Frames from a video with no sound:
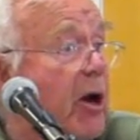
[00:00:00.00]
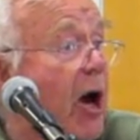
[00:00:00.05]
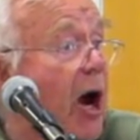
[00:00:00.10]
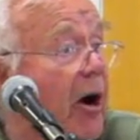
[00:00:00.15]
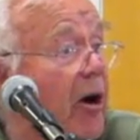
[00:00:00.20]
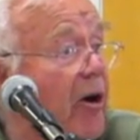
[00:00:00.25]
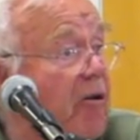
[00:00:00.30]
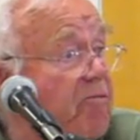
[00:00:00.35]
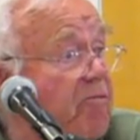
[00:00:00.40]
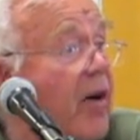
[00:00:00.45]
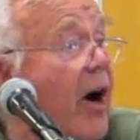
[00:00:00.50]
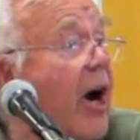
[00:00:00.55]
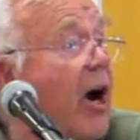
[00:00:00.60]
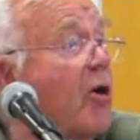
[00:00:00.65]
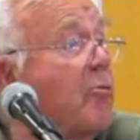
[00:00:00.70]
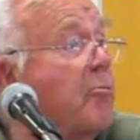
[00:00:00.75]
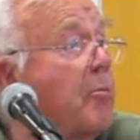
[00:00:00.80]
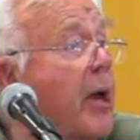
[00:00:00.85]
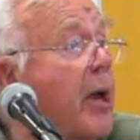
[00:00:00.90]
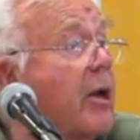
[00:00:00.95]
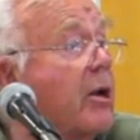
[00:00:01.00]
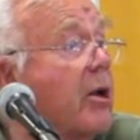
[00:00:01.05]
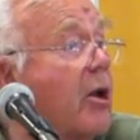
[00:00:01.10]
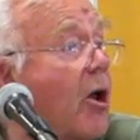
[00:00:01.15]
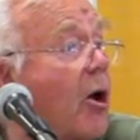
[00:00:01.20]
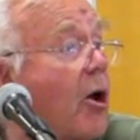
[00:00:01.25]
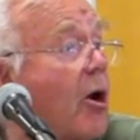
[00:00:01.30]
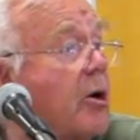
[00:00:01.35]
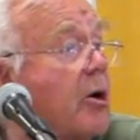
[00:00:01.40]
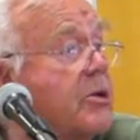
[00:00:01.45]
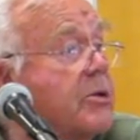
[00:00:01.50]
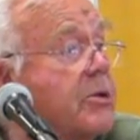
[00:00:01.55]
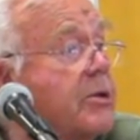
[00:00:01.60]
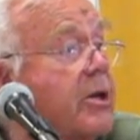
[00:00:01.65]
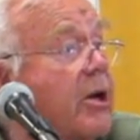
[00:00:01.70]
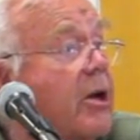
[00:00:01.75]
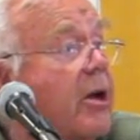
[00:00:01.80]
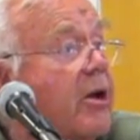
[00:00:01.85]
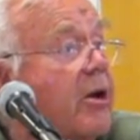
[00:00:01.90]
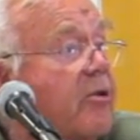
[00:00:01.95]
Our environmental laws,
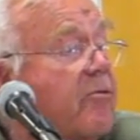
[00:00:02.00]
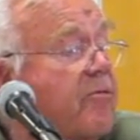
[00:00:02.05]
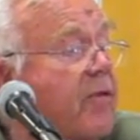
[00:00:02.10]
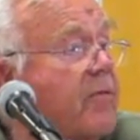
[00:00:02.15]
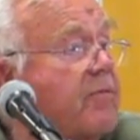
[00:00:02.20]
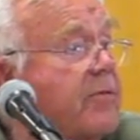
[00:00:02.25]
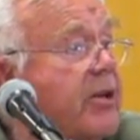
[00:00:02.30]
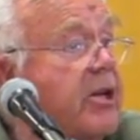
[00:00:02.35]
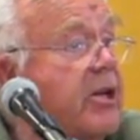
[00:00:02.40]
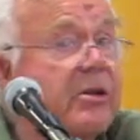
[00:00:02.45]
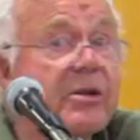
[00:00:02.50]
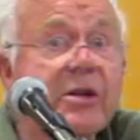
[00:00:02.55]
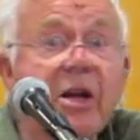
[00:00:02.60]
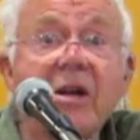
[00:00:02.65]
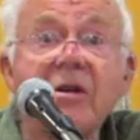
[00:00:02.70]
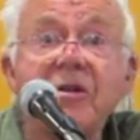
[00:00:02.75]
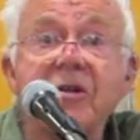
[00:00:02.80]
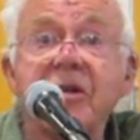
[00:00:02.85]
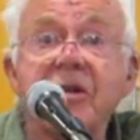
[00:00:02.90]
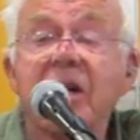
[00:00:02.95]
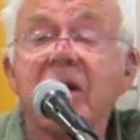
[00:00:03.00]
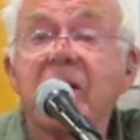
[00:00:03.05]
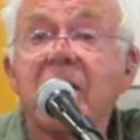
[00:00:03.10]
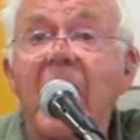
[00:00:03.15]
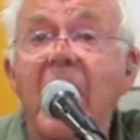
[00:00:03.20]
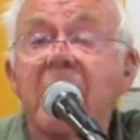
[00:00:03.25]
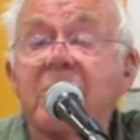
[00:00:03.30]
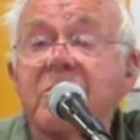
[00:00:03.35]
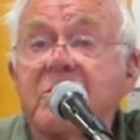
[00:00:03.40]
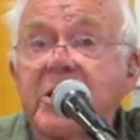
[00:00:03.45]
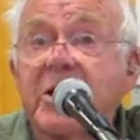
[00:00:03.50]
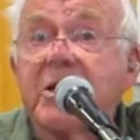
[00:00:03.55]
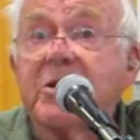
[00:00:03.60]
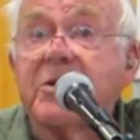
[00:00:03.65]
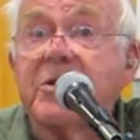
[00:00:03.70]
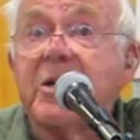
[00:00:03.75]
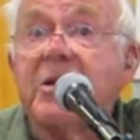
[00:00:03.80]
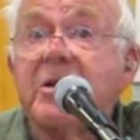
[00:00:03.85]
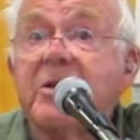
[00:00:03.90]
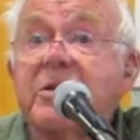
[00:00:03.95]
50s, late 60s, and
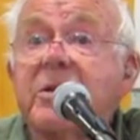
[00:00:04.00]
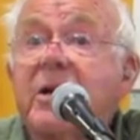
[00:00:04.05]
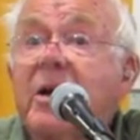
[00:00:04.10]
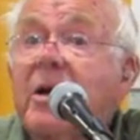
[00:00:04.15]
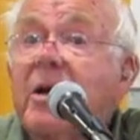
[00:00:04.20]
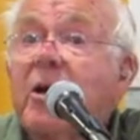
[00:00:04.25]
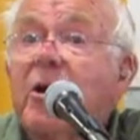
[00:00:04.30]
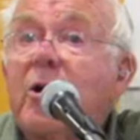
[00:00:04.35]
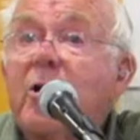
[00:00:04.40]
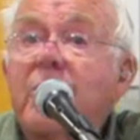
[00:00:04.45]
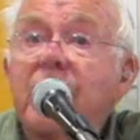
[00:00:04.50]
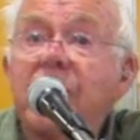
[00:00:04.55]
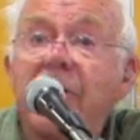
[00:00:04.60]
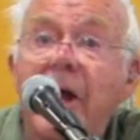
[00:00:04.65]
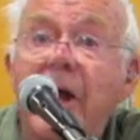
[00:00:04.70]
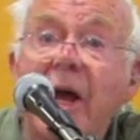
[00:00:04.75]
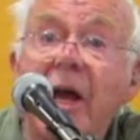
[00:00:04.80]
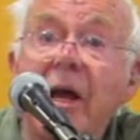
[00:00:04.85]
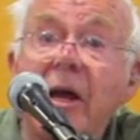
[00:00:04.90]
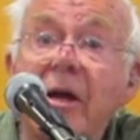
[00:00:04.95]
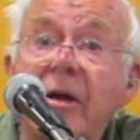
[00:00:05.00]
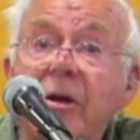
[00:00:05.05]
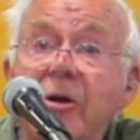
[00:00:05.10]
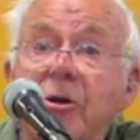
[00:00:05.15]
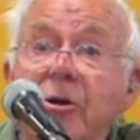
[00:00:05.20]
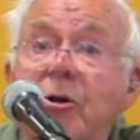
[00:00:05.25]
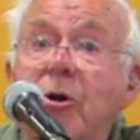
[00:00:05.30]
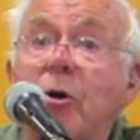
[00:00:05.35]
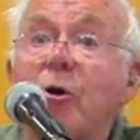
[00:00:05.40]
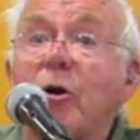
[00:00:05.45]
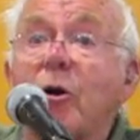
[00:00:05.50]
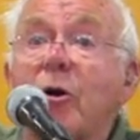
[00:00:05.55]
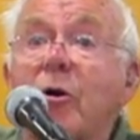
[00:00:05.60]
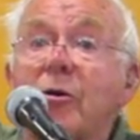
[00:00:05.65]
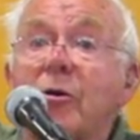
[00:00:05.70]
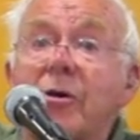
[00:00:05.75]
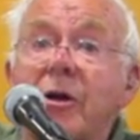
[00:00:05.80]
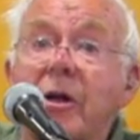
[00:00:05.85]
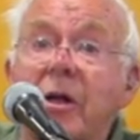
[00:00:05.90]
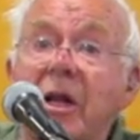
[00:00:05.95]
60s, they took
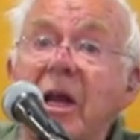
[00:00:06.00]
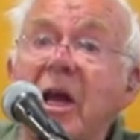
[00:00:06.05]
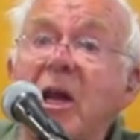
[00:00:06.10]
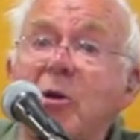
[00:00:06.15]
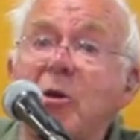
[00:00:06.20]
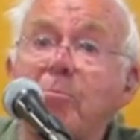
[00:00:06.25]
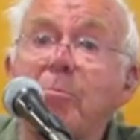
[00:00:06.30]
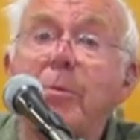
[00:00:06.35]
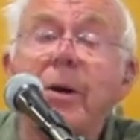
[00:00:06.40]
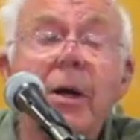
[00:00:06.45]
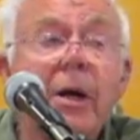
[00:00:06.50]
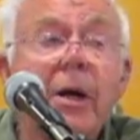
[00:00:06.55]
the lead.